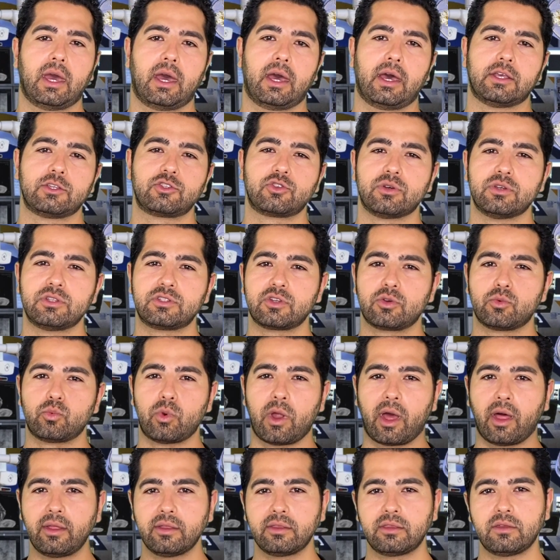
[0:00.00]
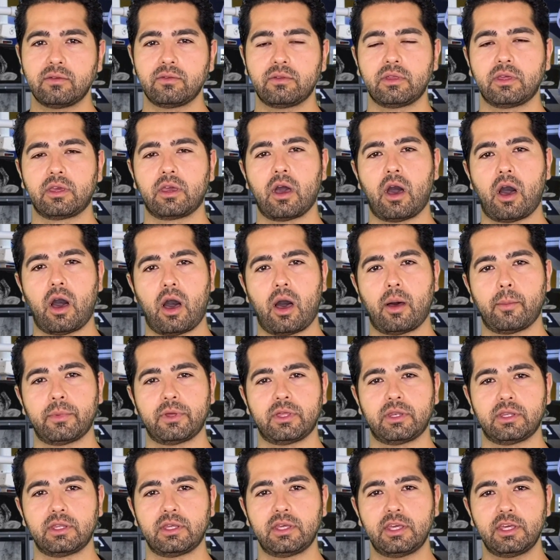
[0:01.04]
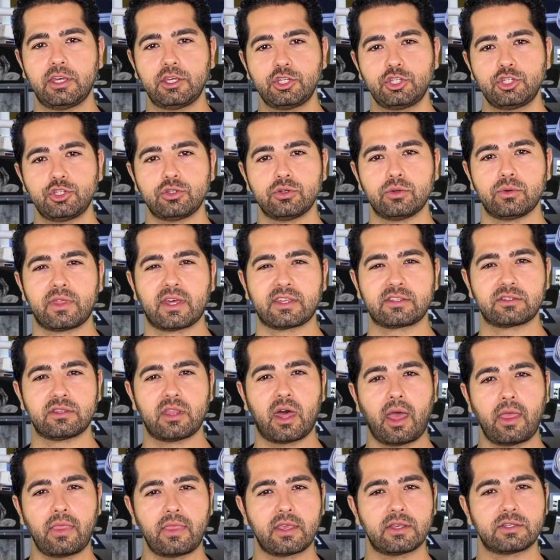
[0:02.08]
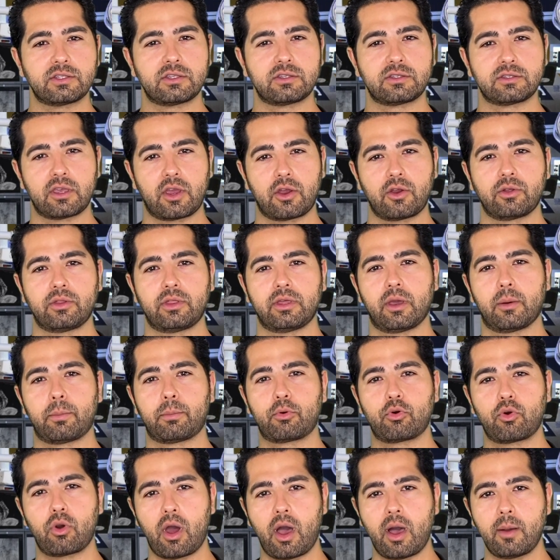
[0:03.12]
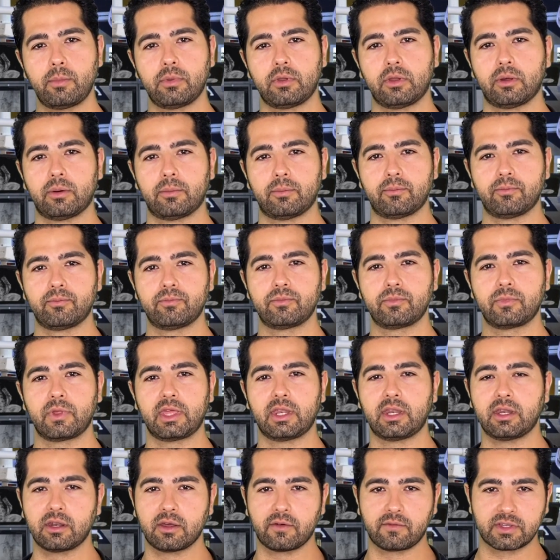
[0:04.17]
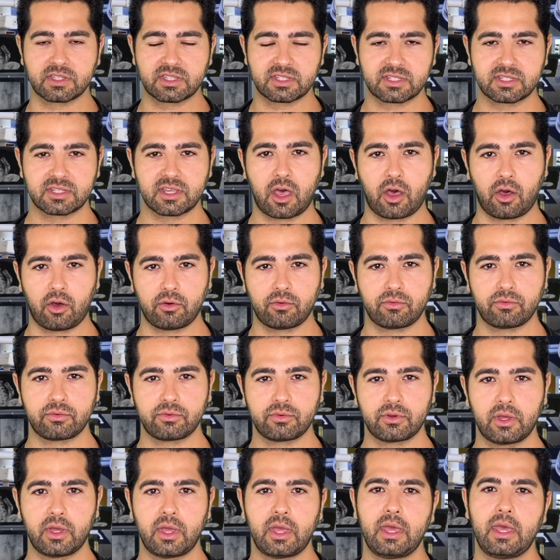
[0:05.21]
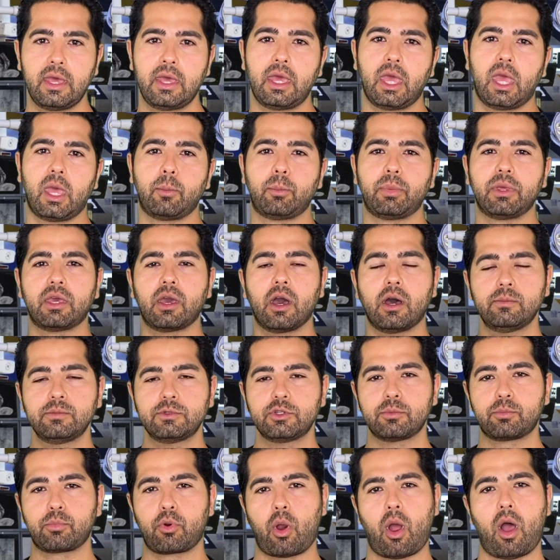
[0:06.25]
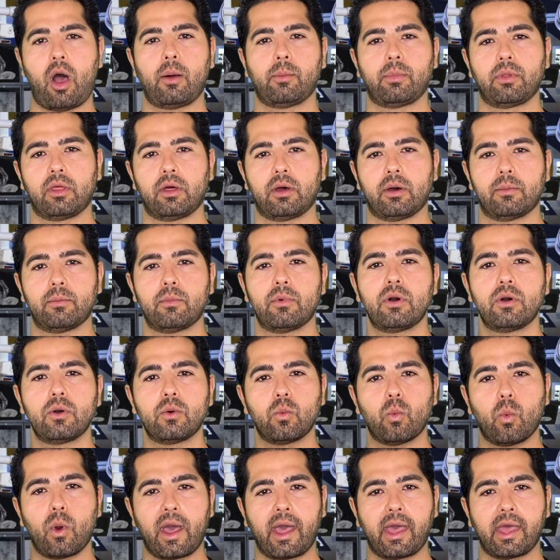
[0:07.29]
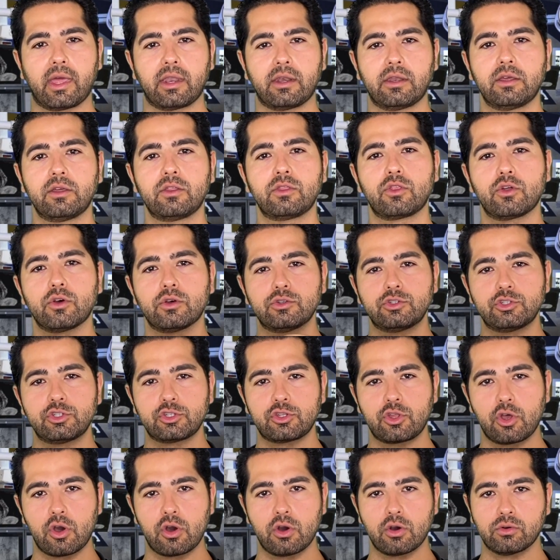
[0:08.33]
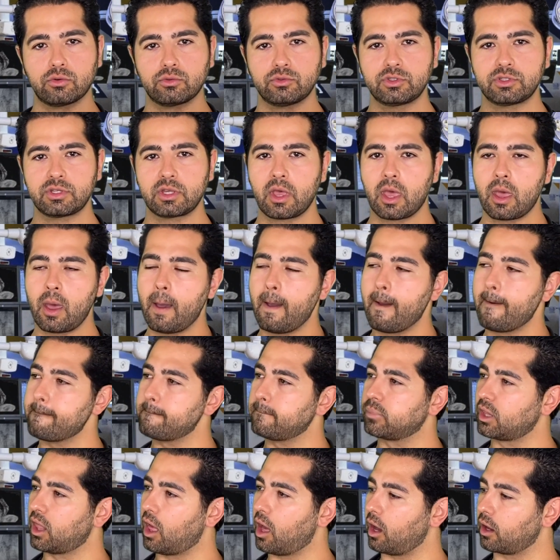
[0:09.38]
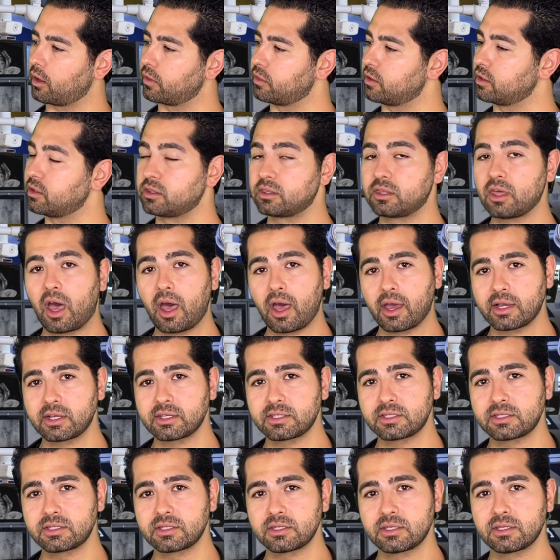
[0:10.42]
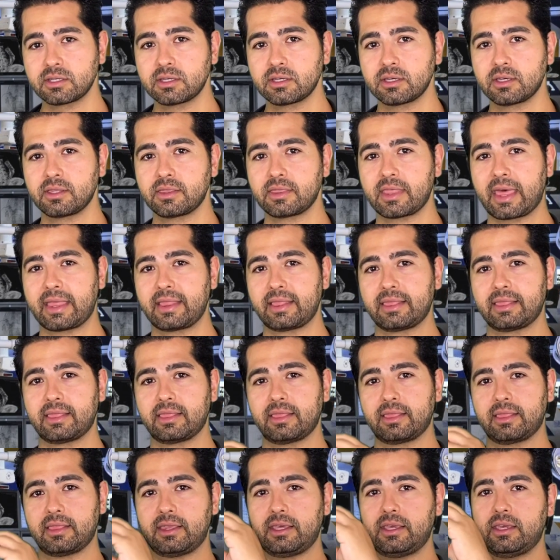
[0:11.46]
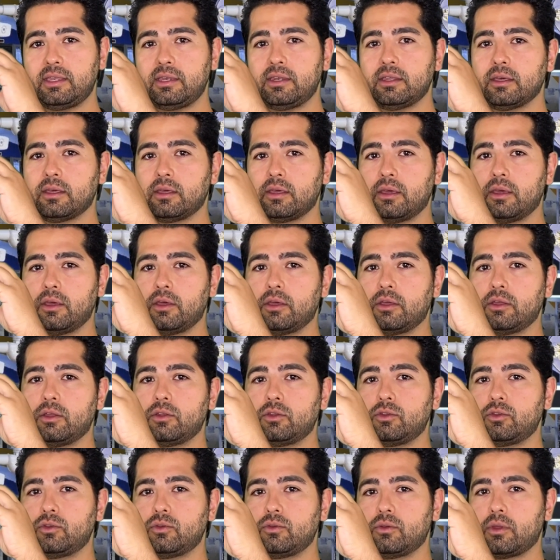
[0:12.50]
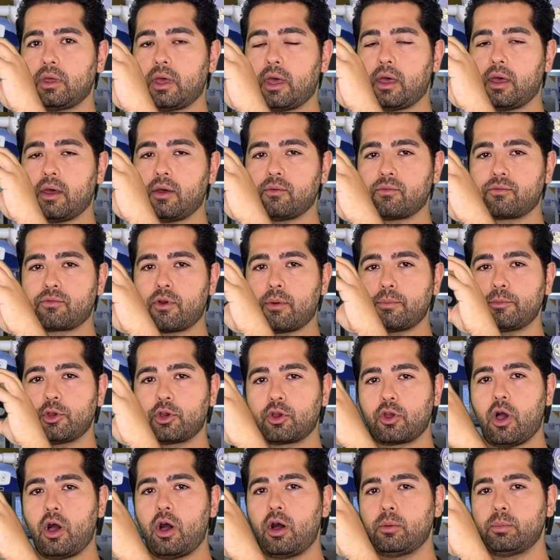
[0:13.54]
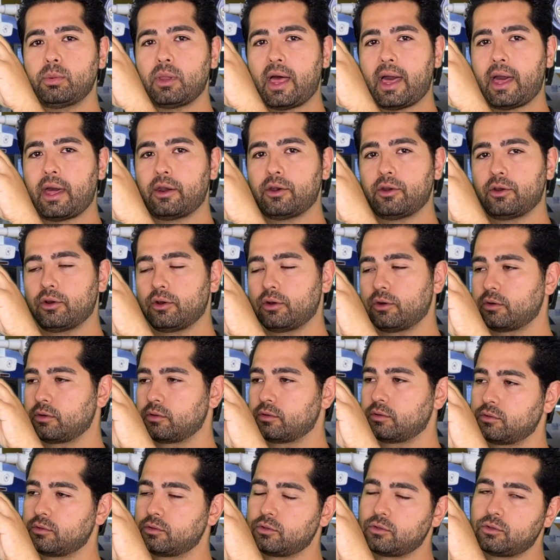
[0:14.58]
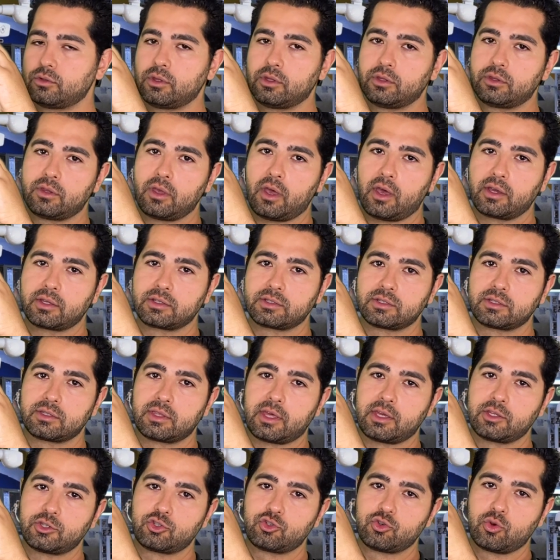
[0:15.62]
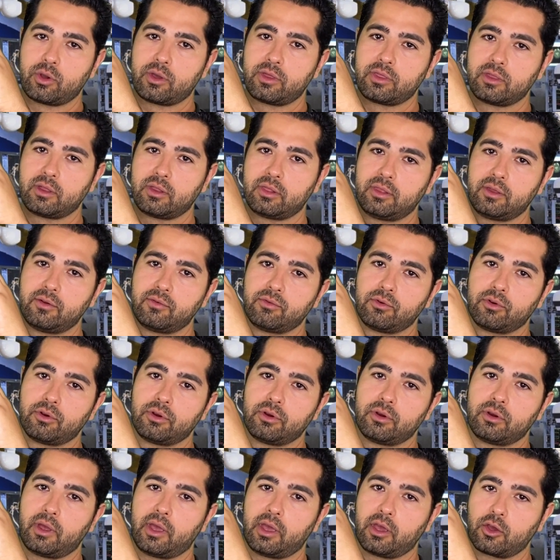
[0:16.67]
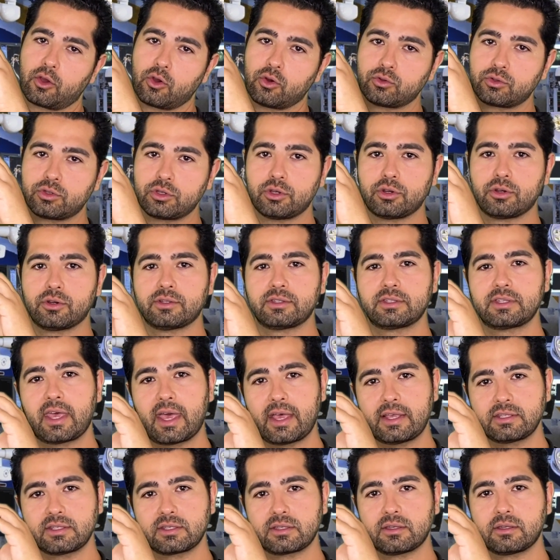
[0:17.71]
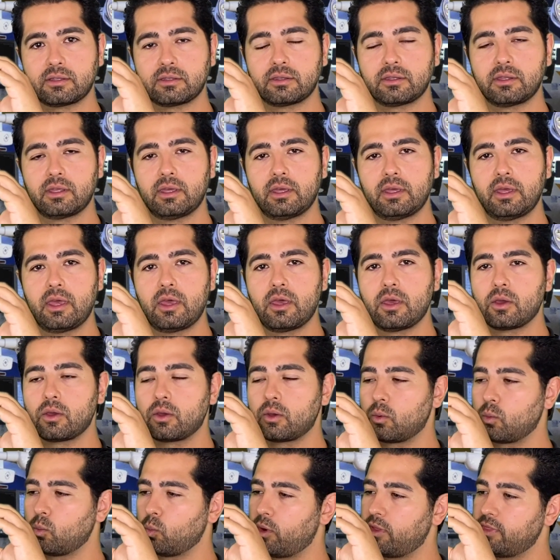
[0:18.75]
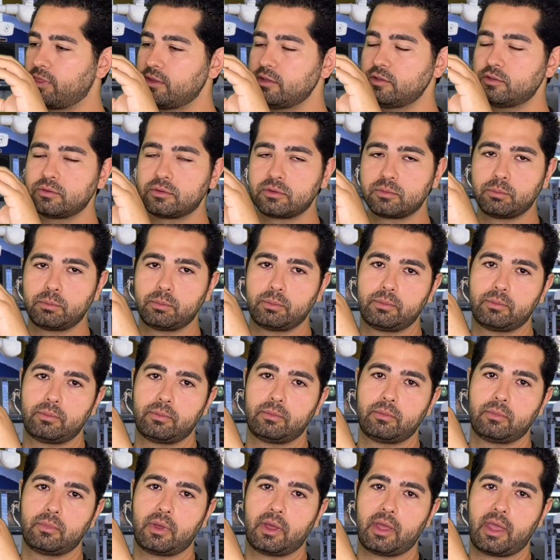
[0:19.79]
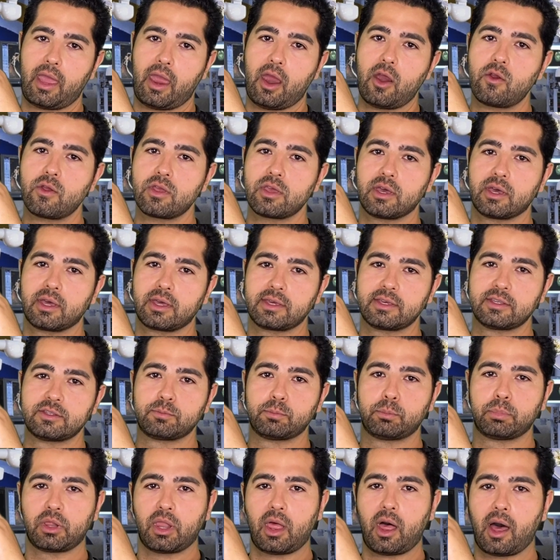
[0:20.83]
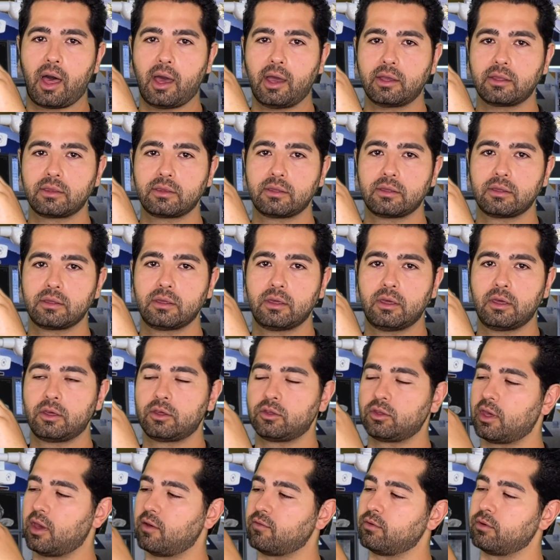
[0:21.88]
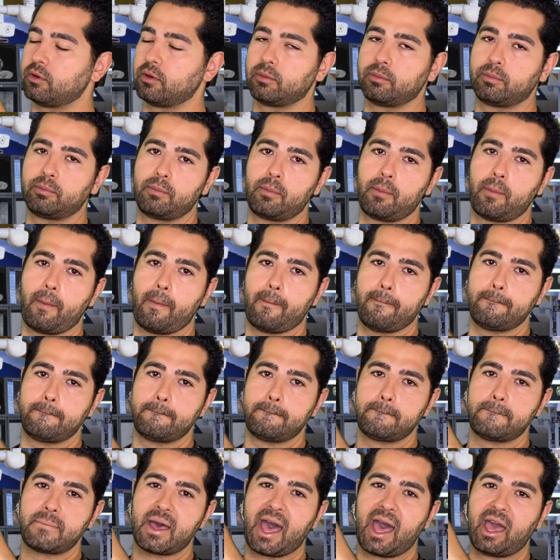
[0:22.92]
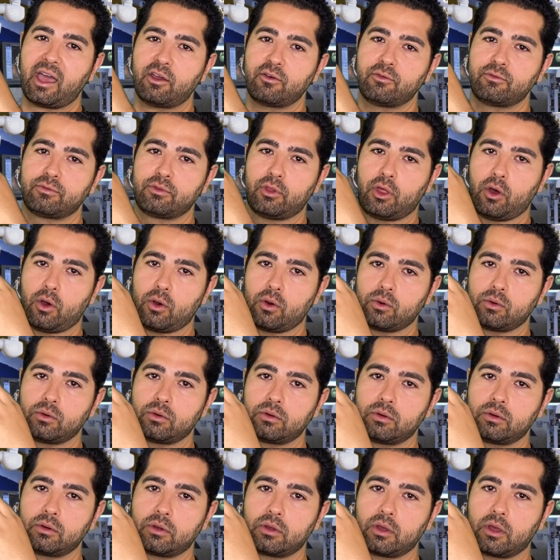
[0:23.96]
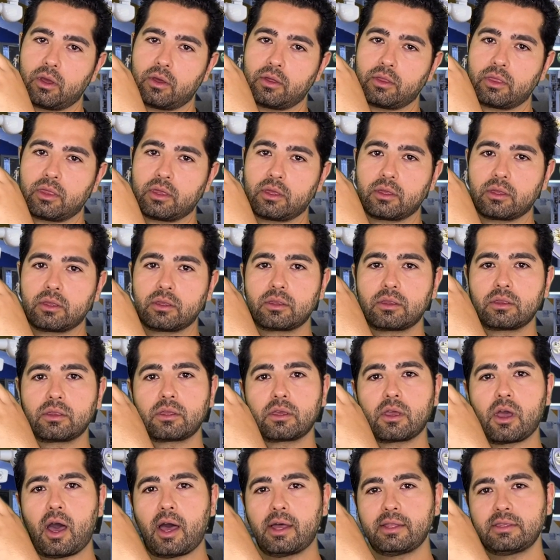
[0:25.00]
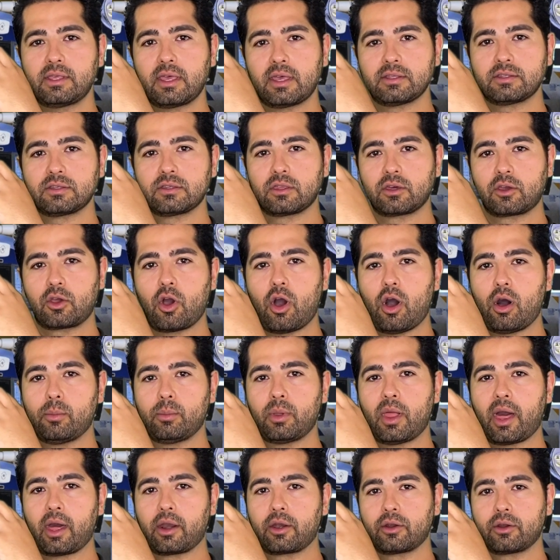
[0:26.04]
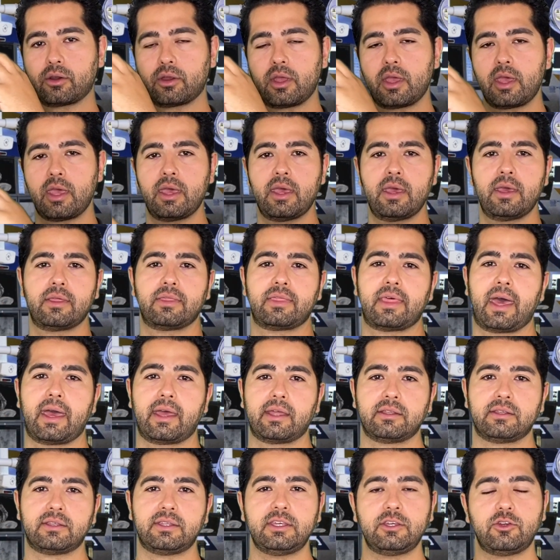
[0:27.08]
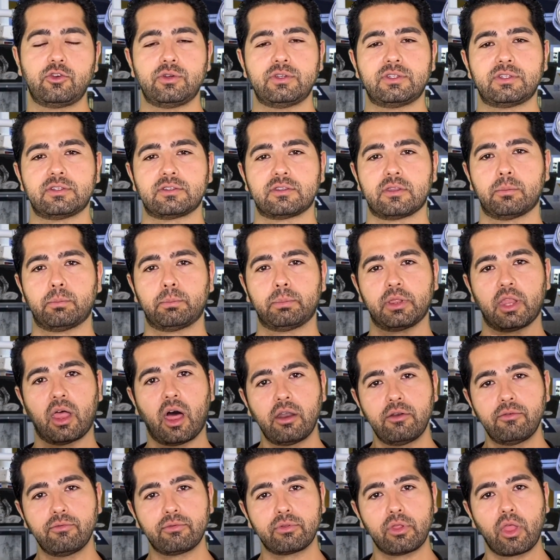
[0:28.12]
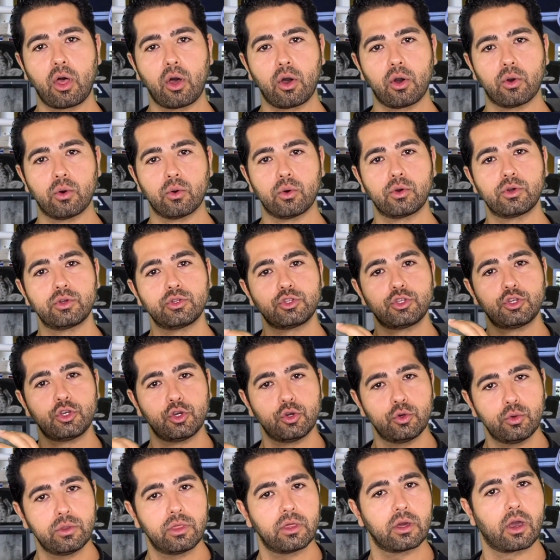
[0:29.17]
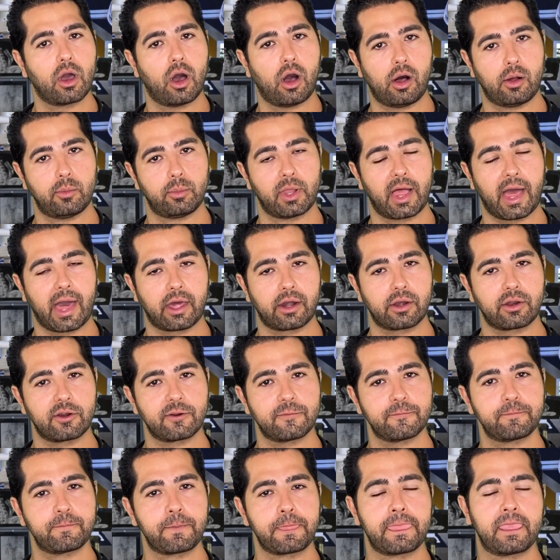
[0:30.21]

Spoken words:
So it's a relatively common issue that's not necessarily a problem in and of itself. It becomes a problem when those stones block the ducts that lead from your gallbladder to the ducts that join the liver and go to your intestine. When this area is blocked, you have a backflow of the contents of the gallbladder that decreases the blood flow to the gallbladder,